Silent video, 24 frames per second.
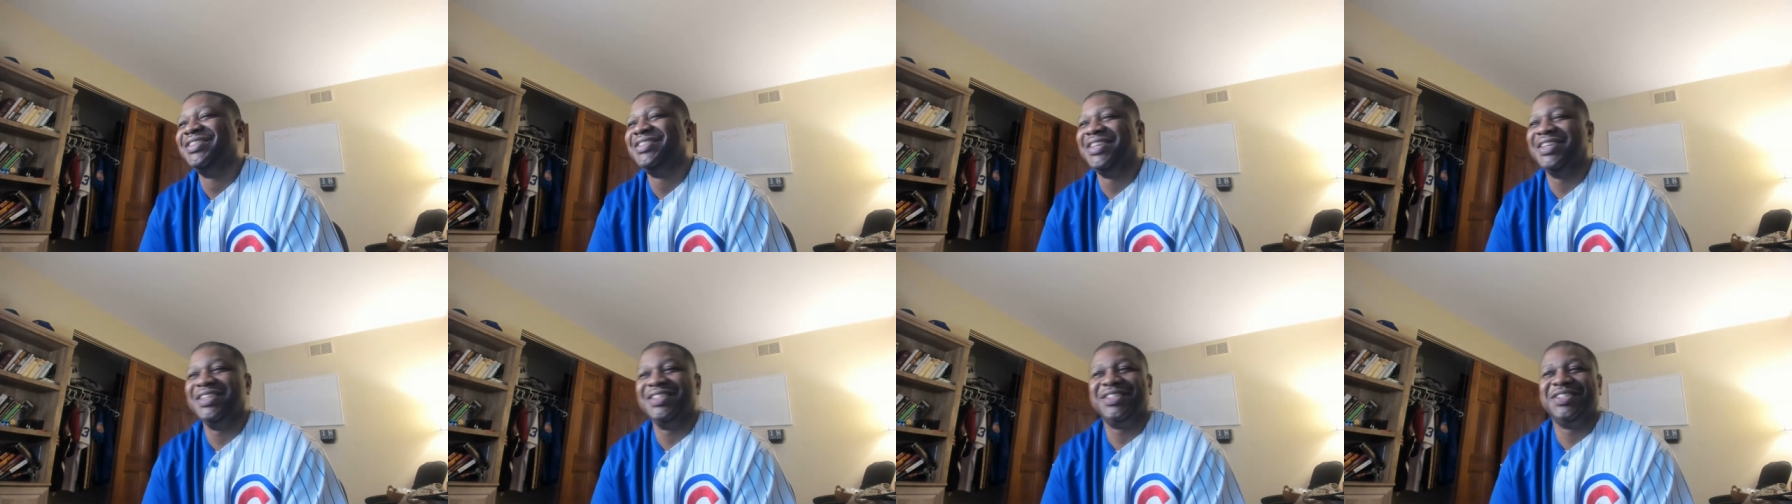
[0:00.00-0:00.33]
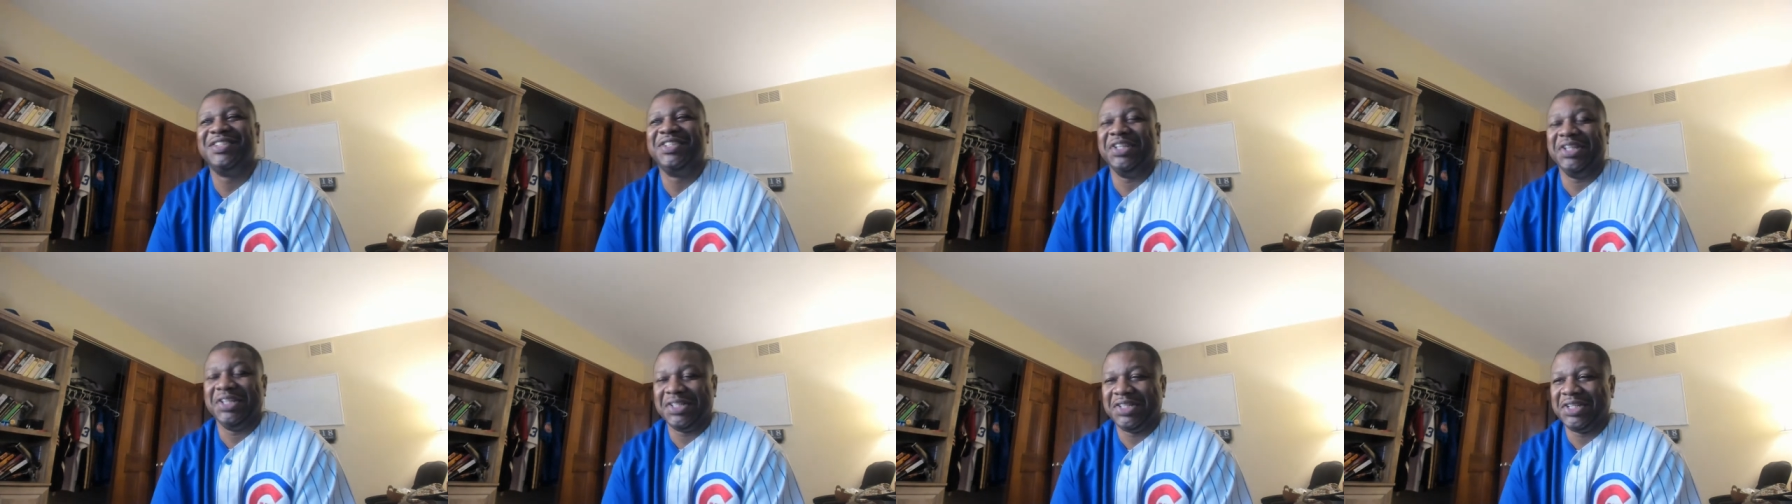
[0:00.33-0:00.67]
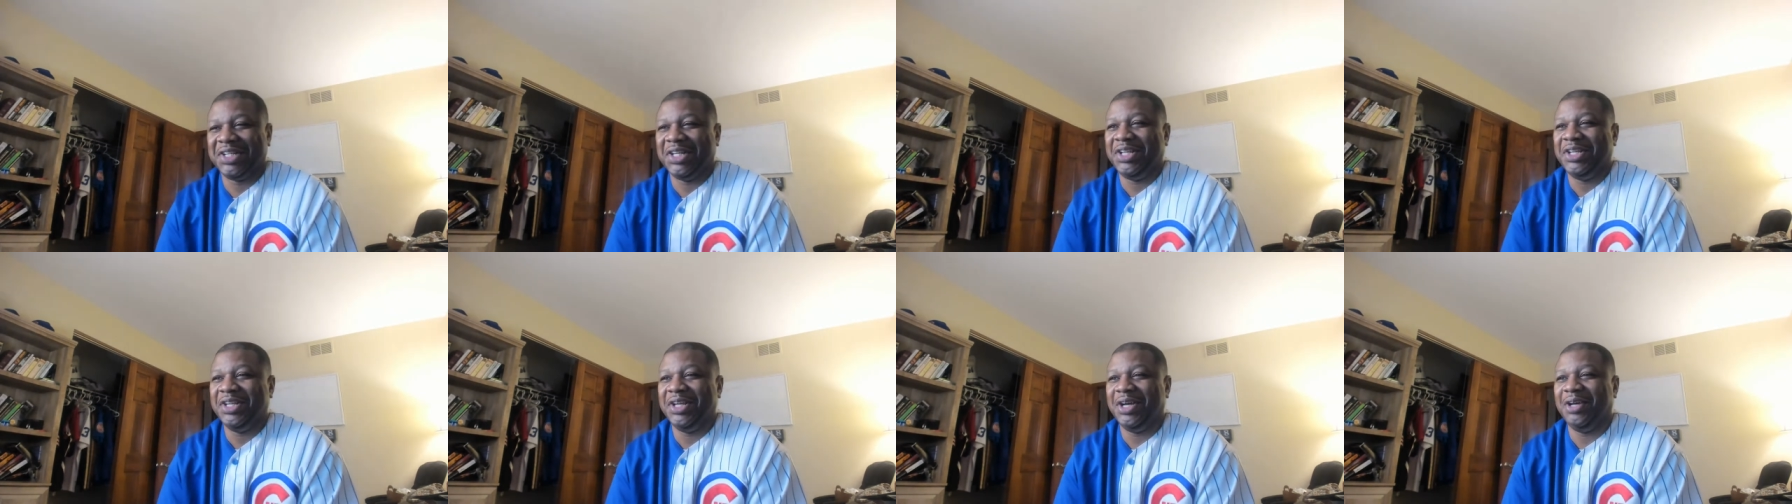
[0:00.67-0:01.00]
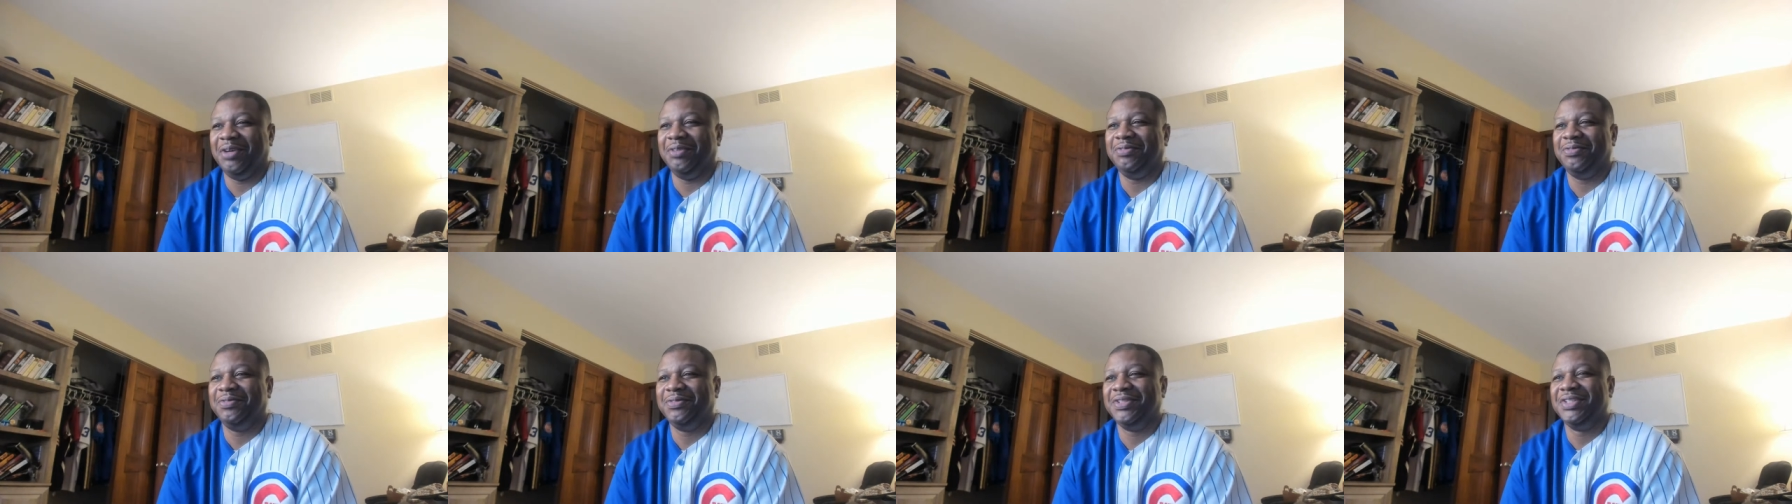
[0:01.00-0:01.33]
just just
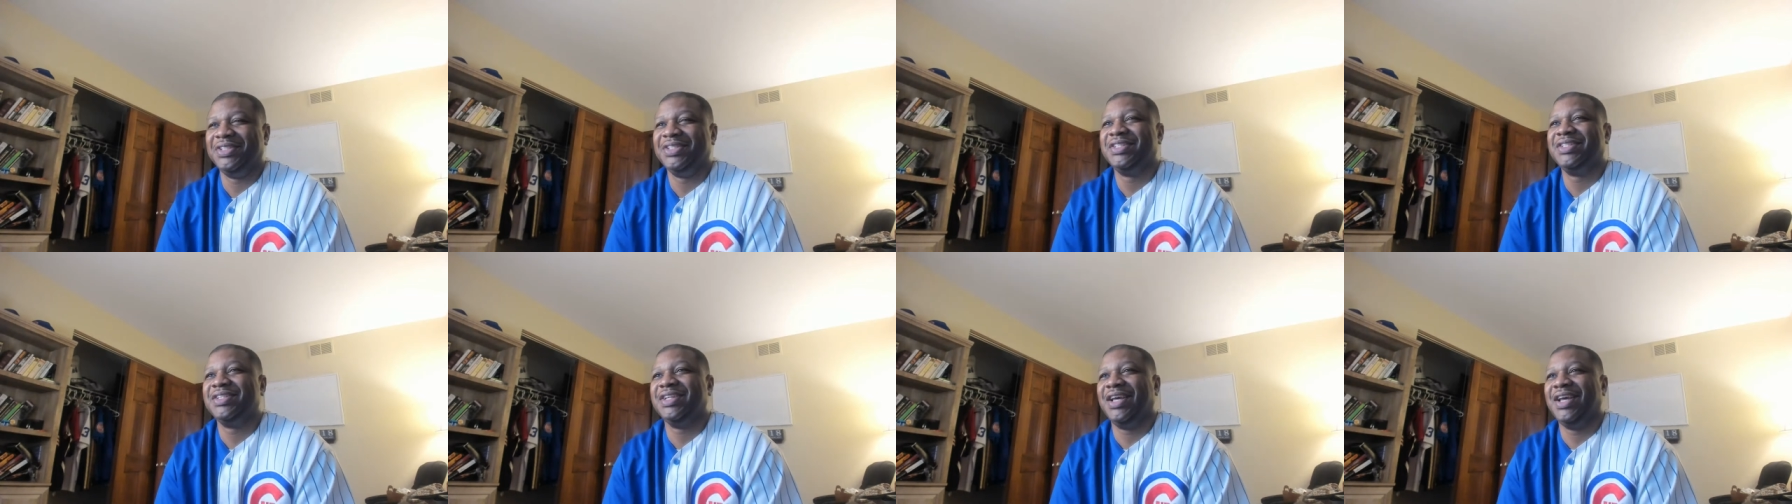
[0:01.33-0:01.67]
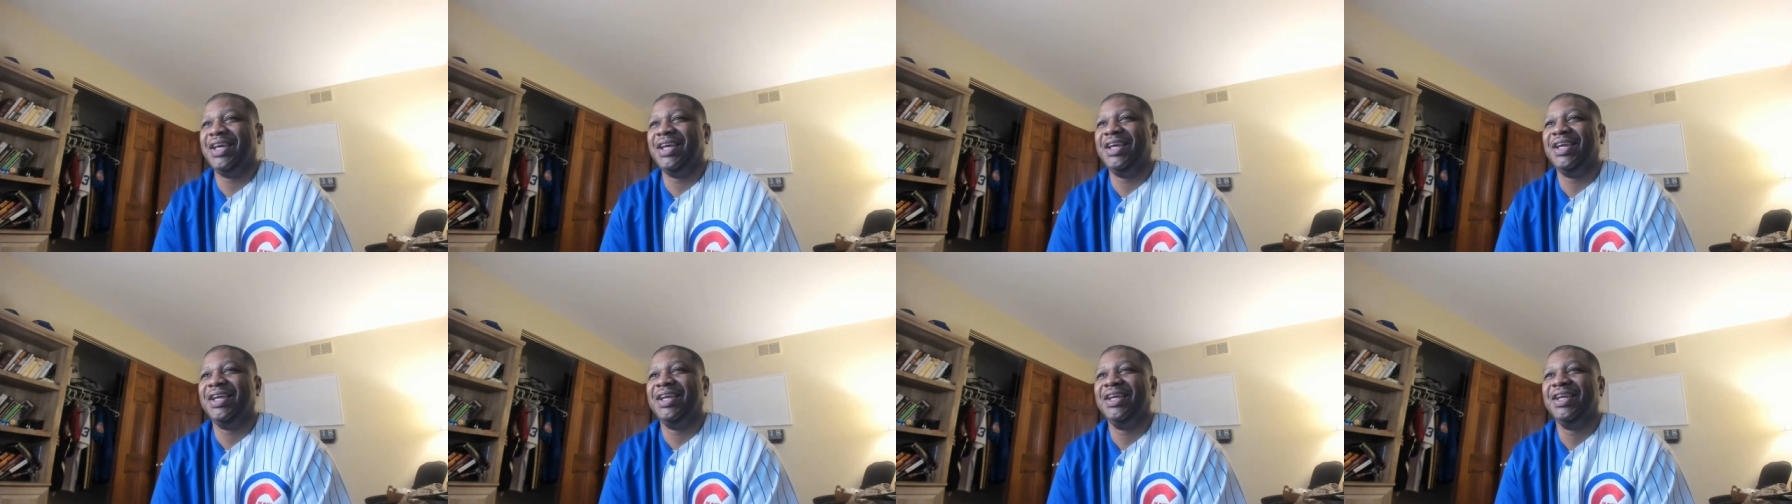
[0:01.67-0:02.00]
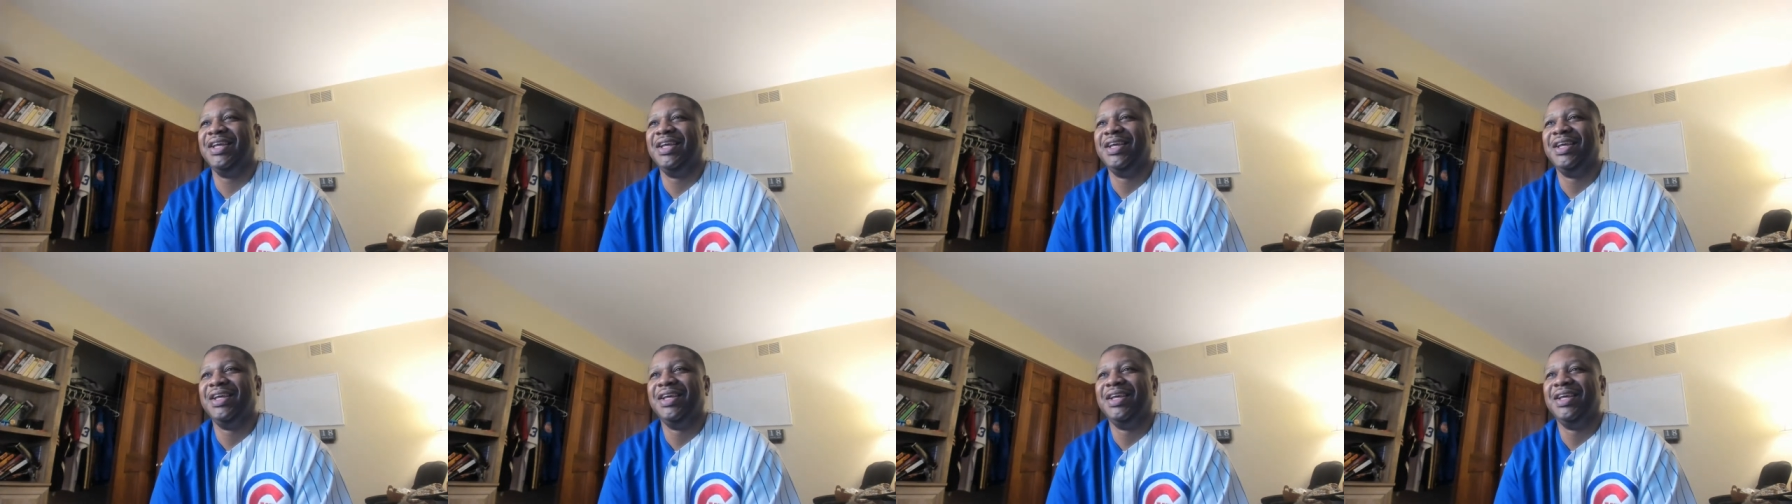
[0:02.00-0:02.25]
enough to say